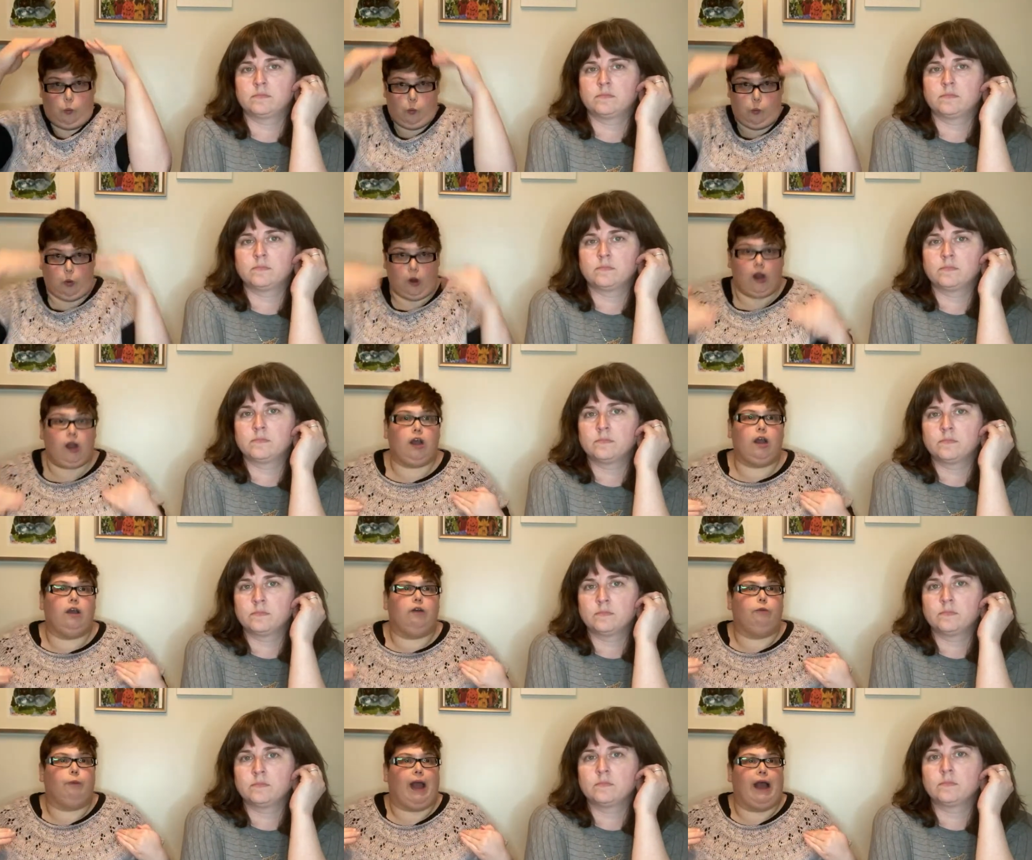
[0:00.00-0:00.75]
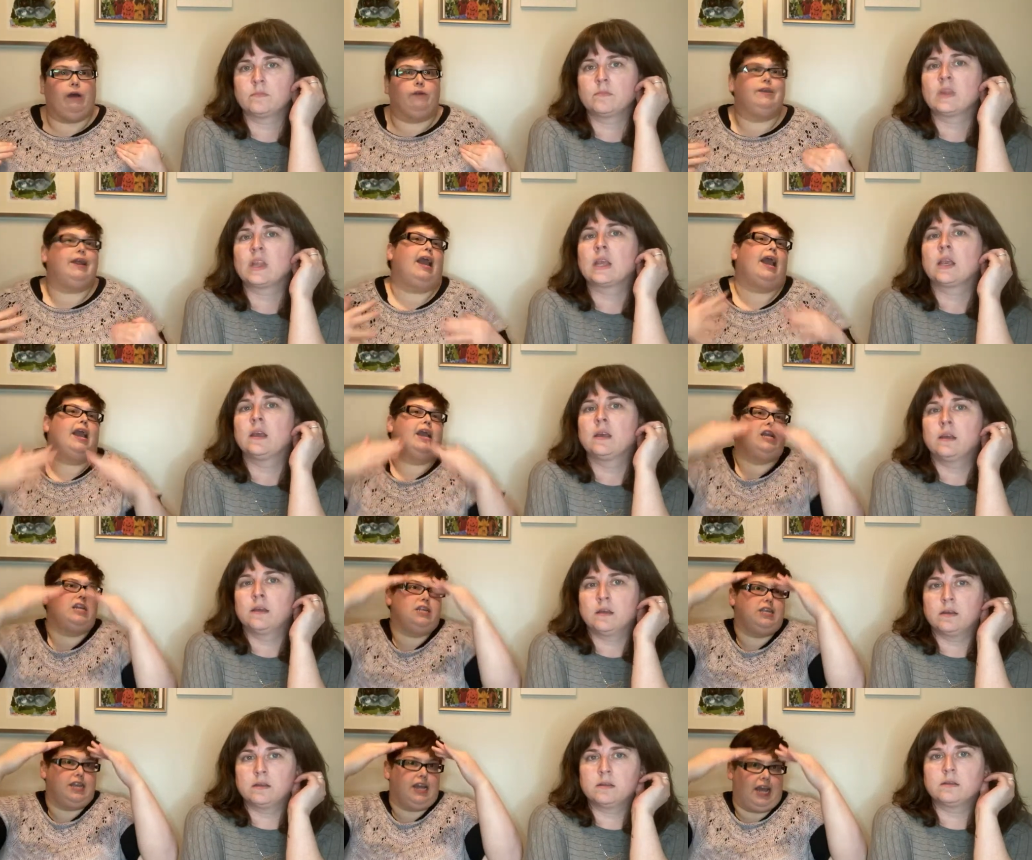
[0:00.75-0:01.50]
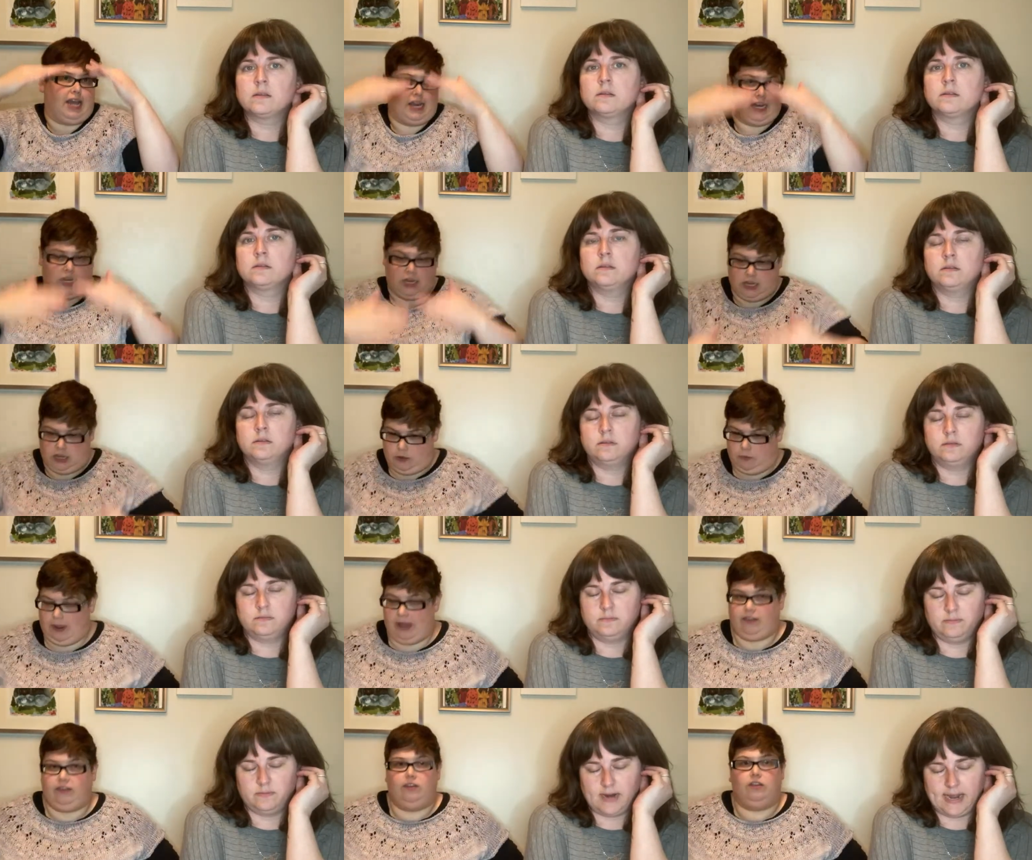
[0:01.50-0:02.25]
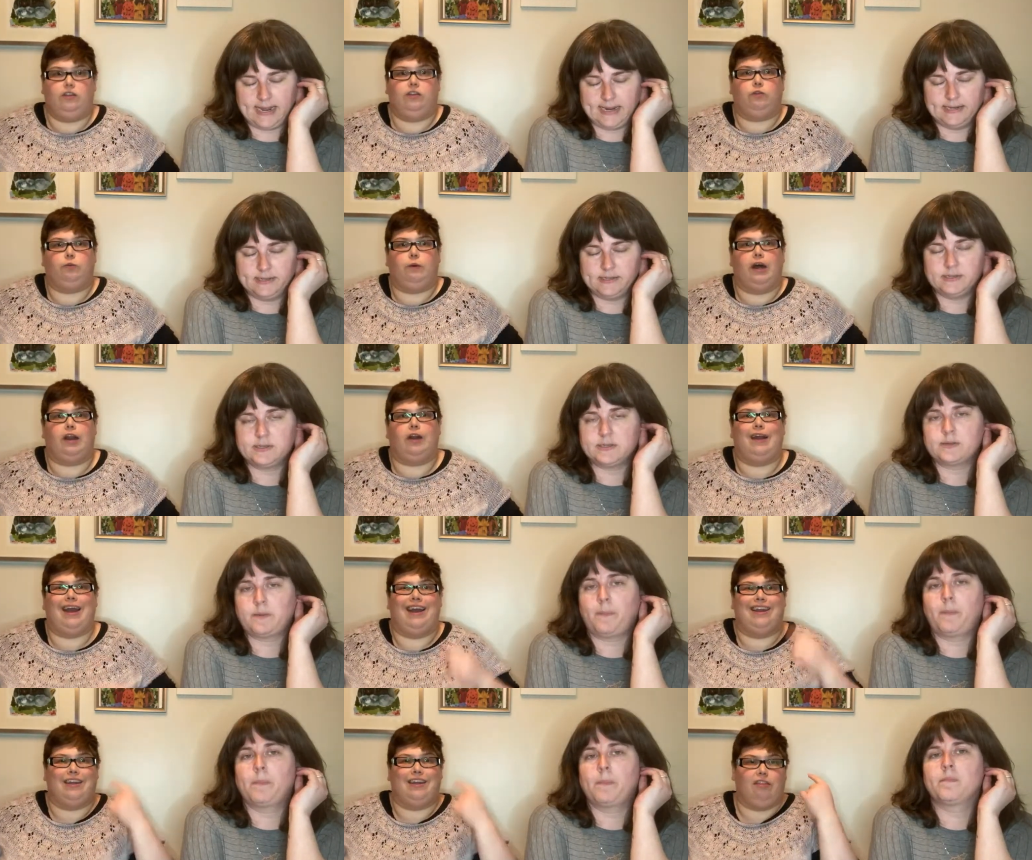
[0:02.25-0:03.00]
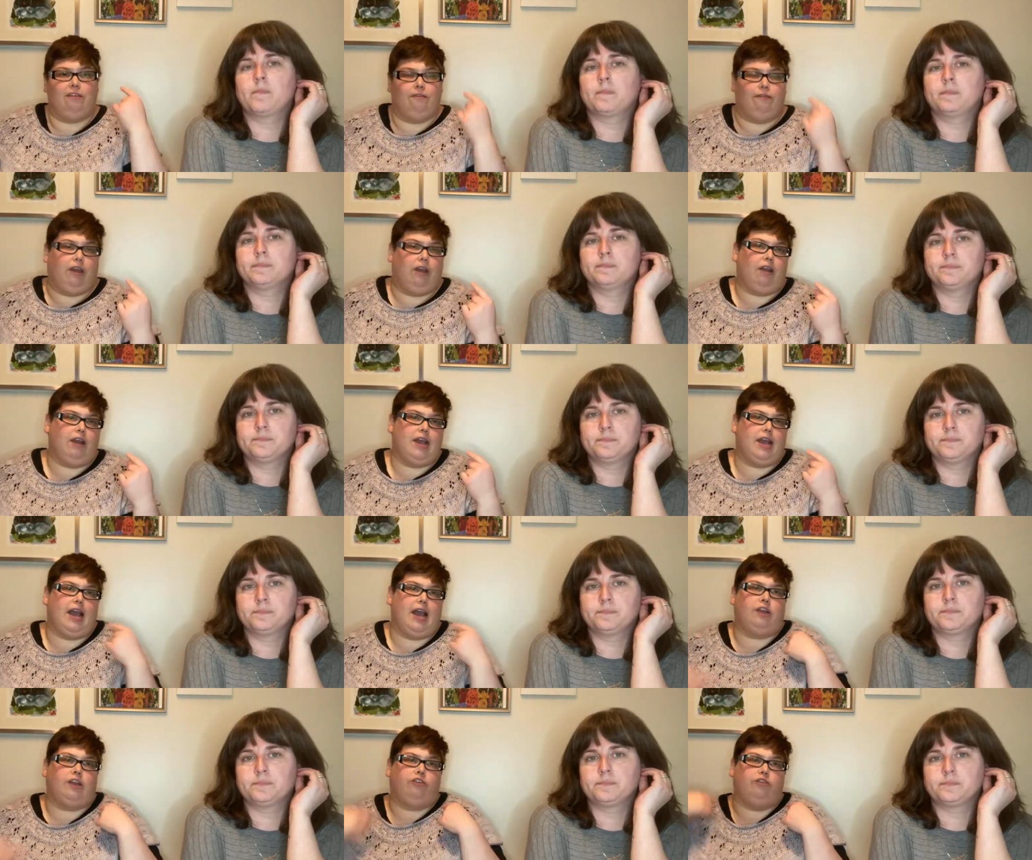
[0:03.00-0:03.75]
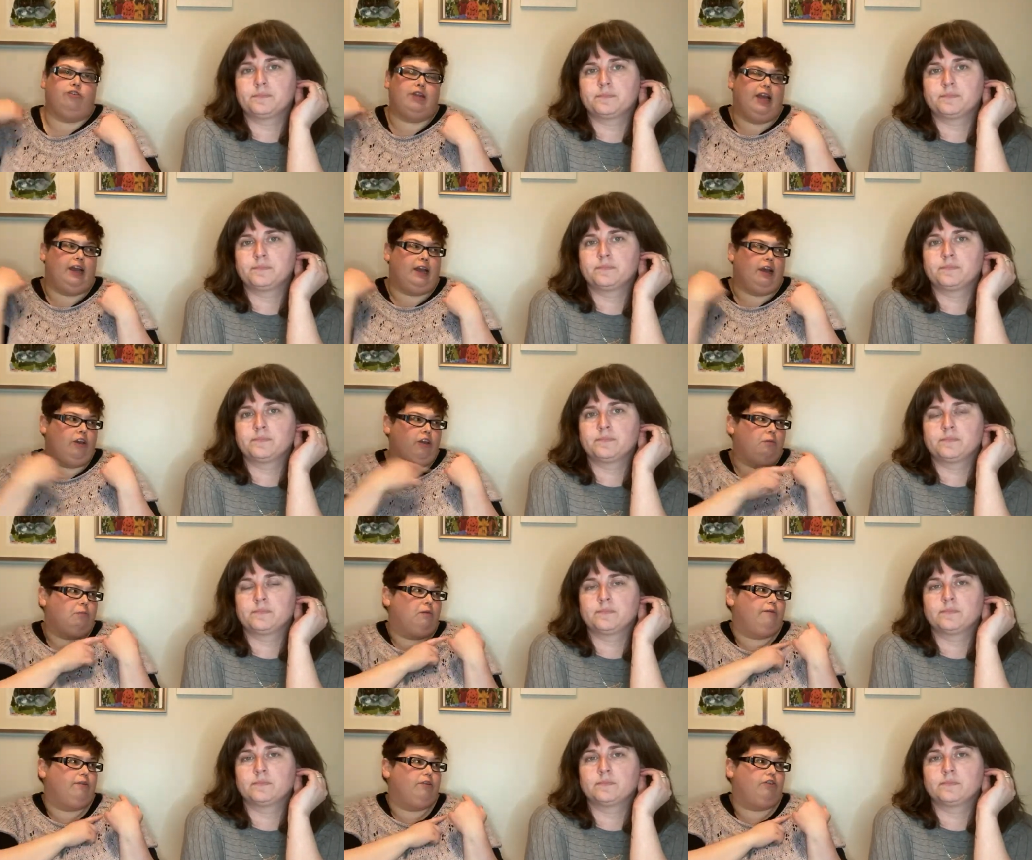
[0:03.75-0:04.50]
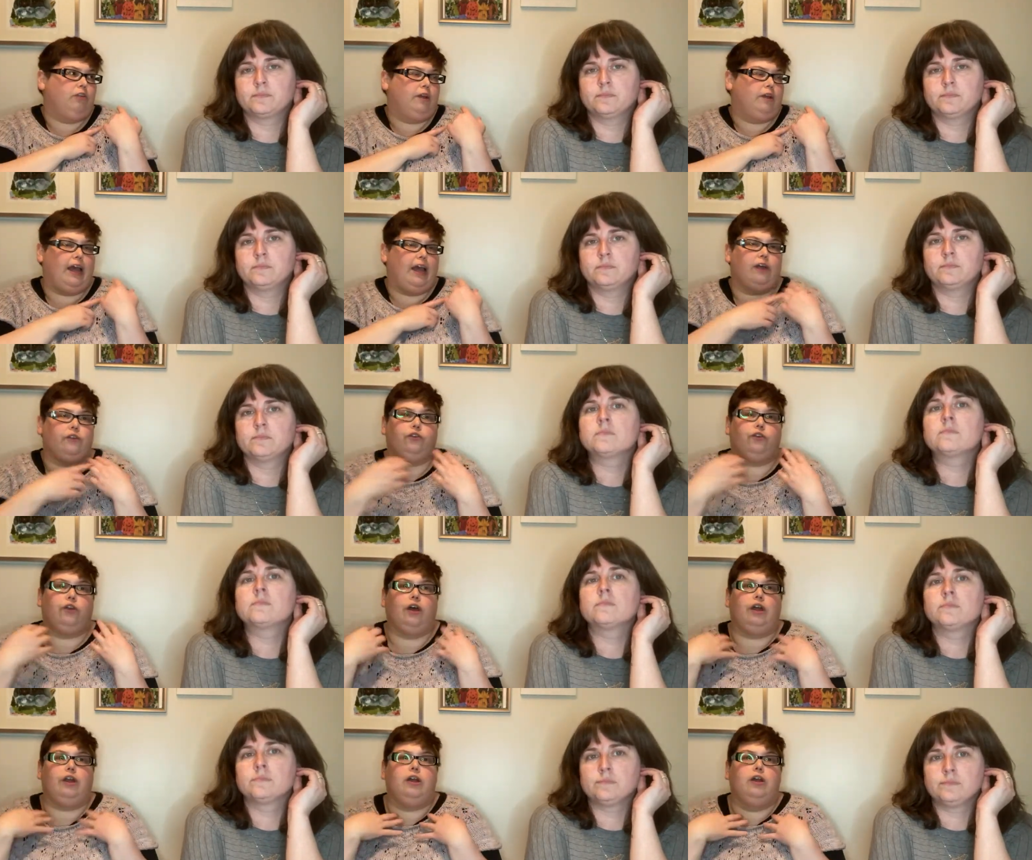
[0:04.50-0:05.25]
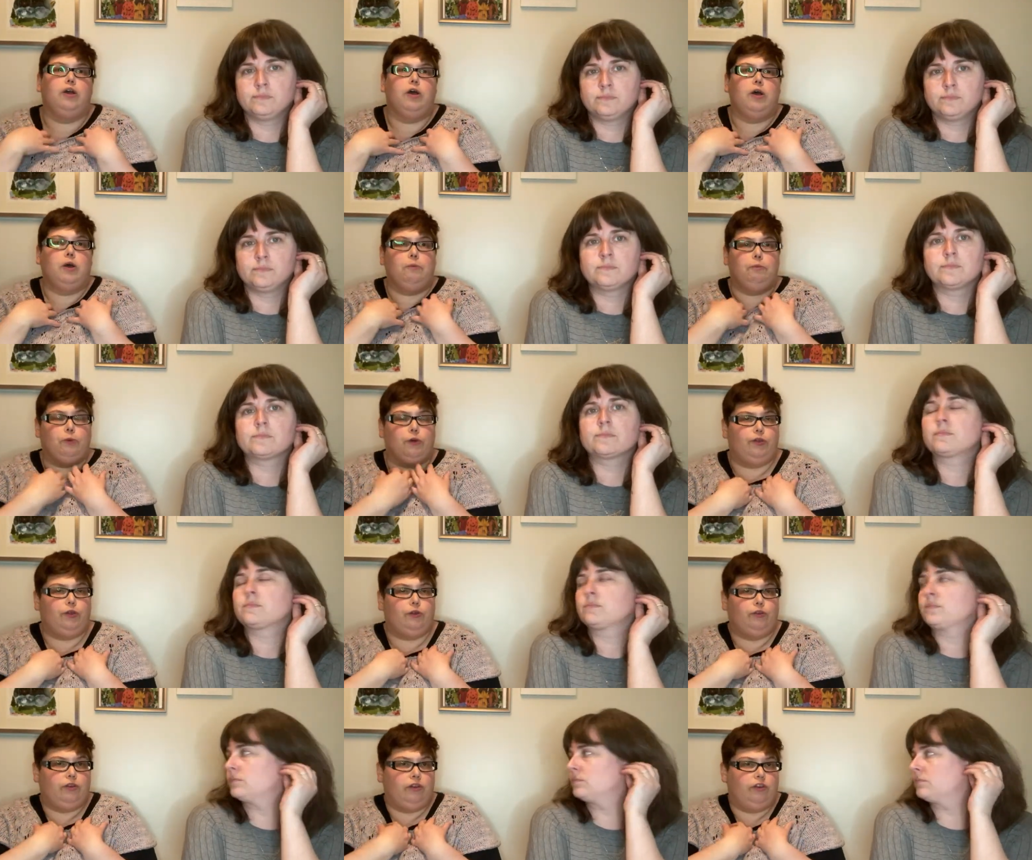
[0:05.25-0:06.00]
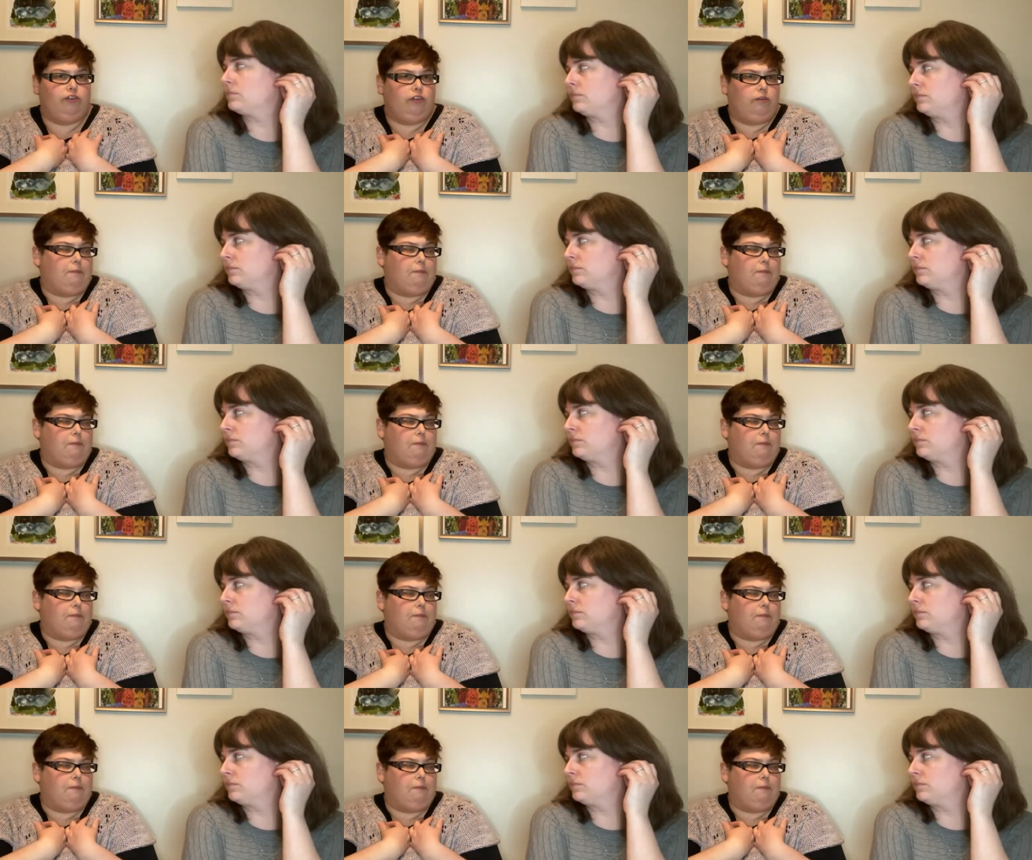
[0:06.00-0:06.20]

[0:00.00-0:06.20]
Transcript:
Speaker 1: work round eight and the rest right. of the sweater. And at the very end, you take out your provisional cast on, put those stitches